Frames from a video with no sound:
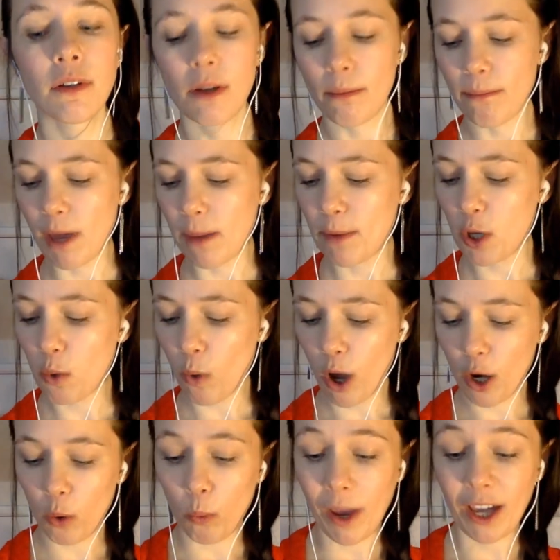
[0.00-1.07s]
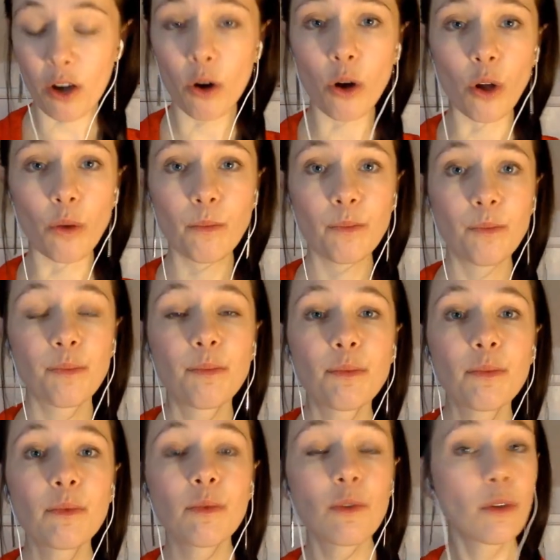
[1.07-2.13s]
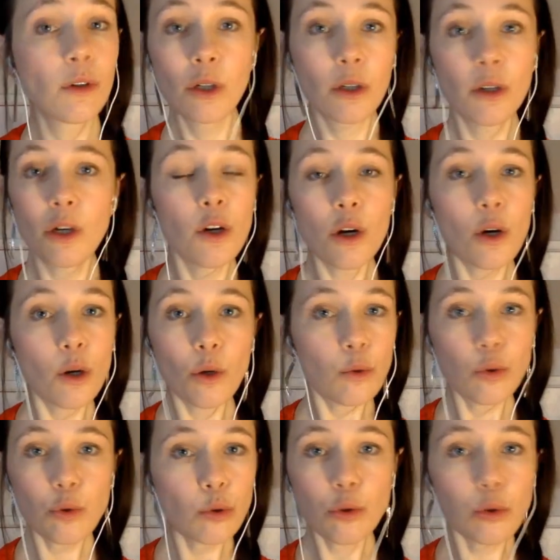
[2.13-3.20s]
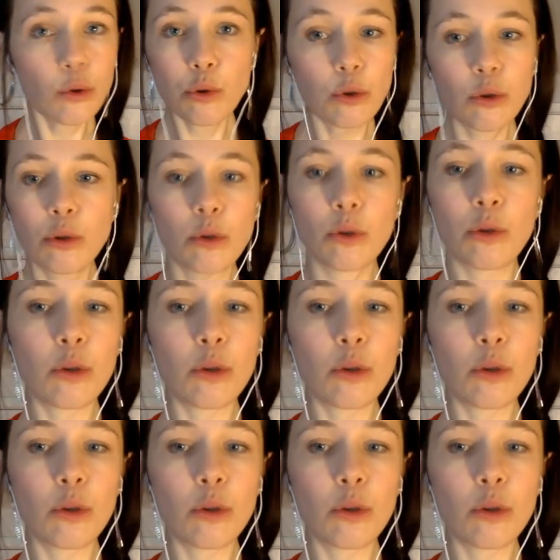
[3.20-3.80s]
Maybe you want to wiggle. Whew.